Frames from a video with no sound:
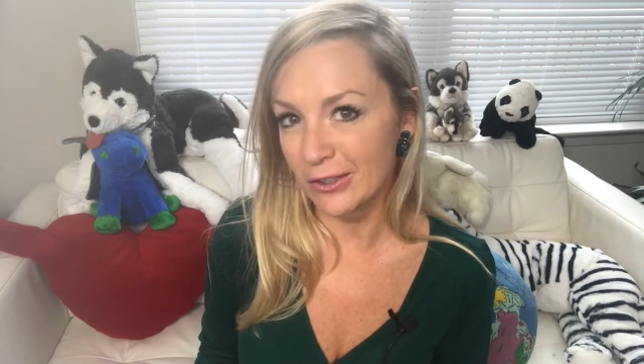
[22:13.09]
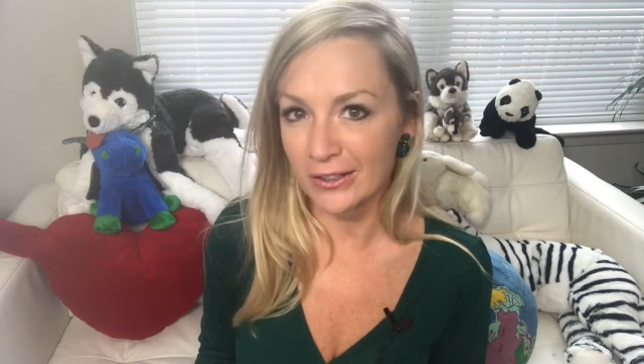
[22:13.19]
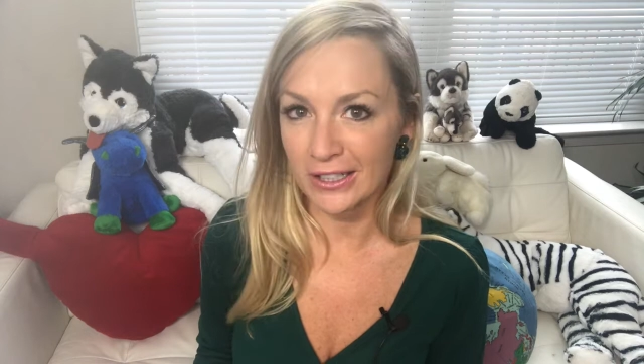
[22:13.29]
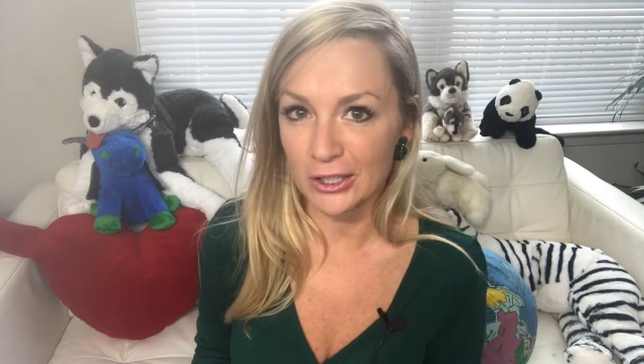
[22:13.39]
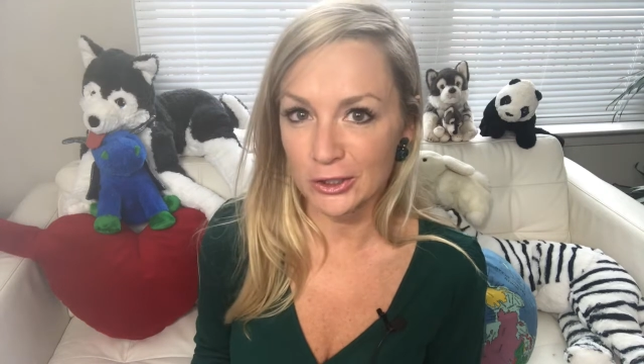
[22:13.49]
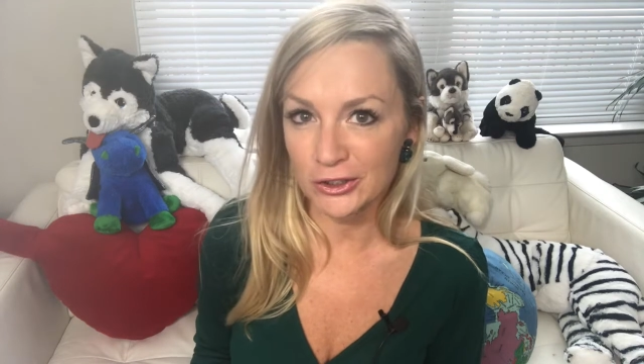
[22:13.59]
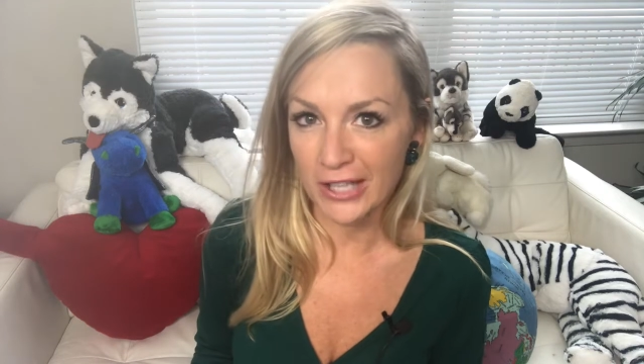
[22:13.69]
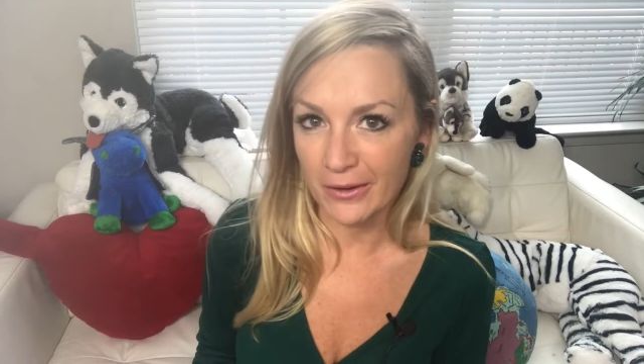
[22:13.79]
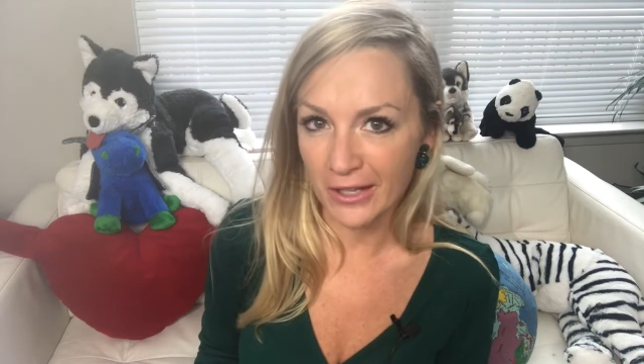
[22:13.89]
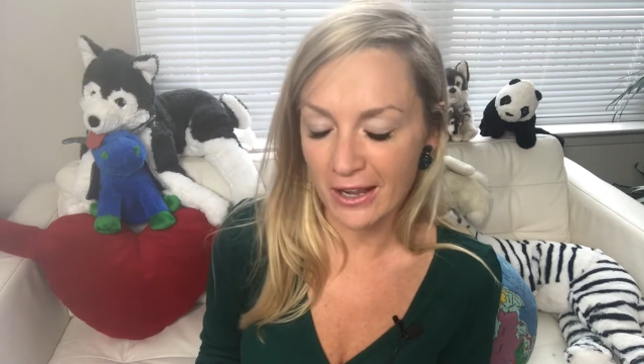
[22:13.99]
little
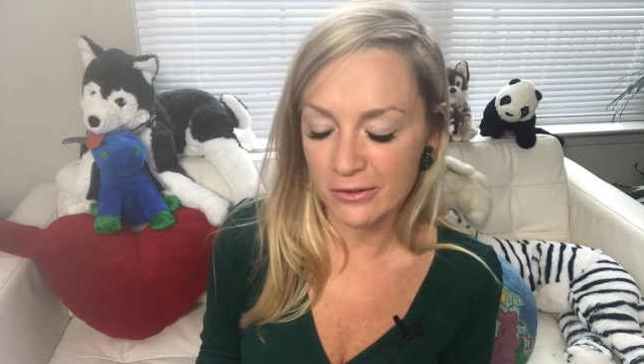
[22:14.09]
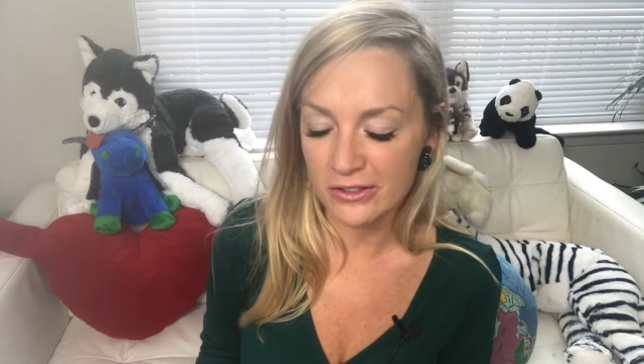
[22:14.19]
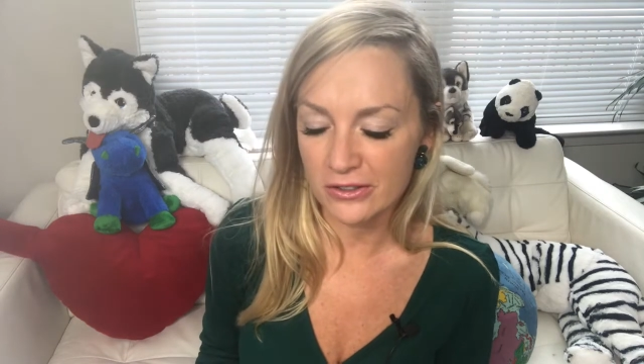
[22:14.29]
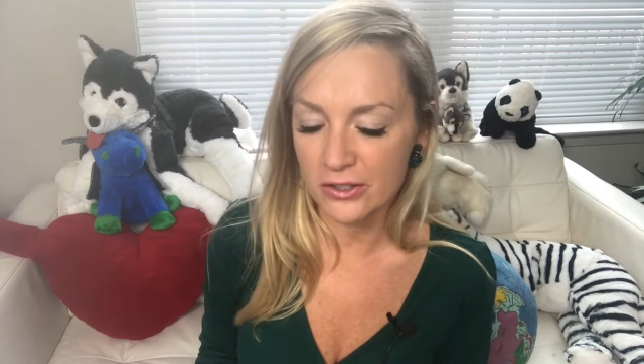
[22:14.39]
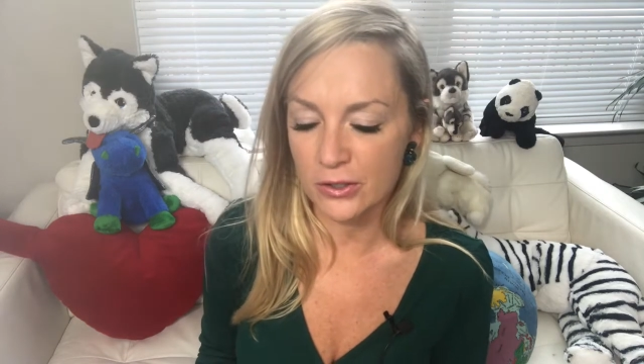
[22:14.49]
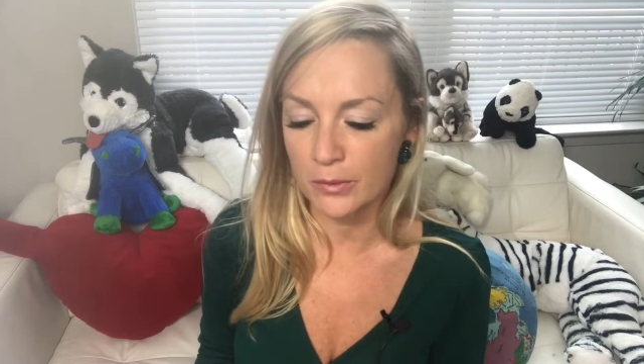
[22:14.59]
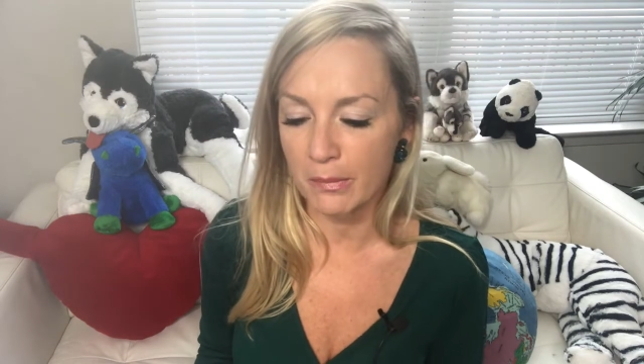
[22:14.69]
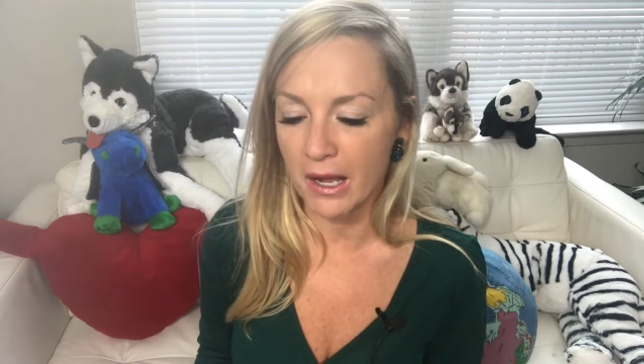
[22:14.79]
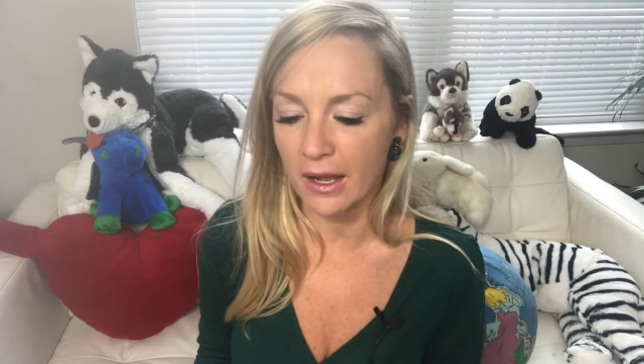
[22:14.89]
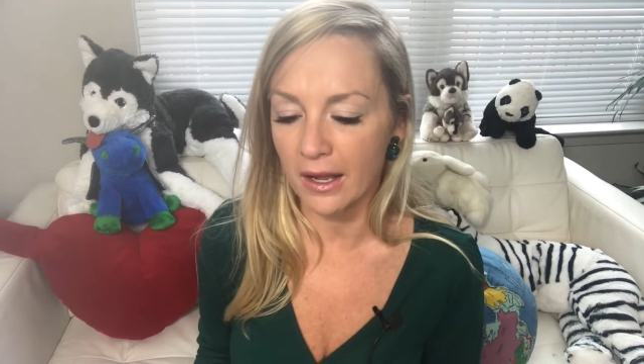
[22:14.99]
shout out to
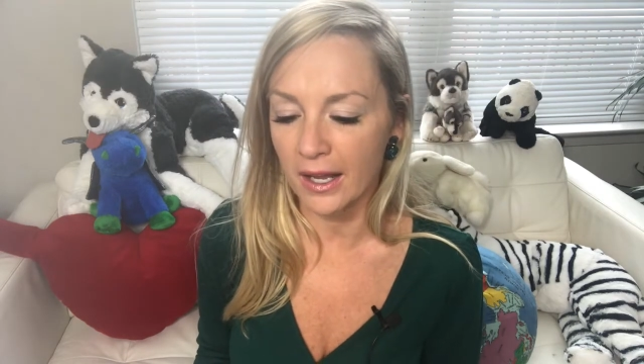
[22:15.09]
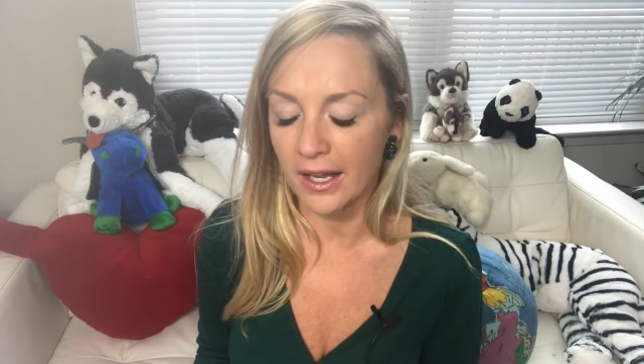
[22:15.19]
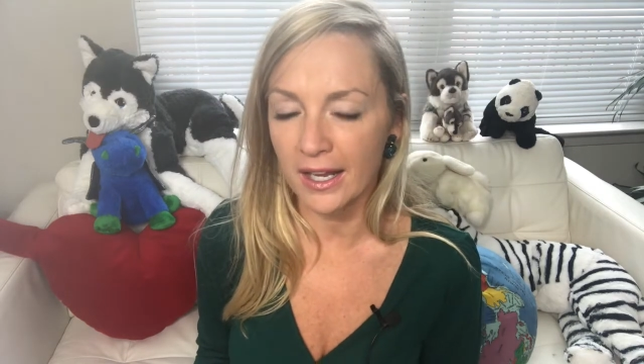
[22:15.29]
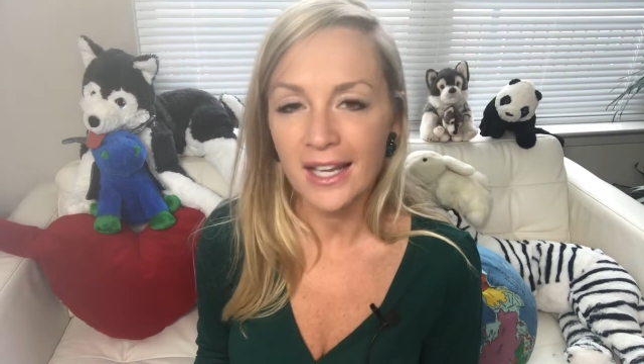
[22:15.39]
my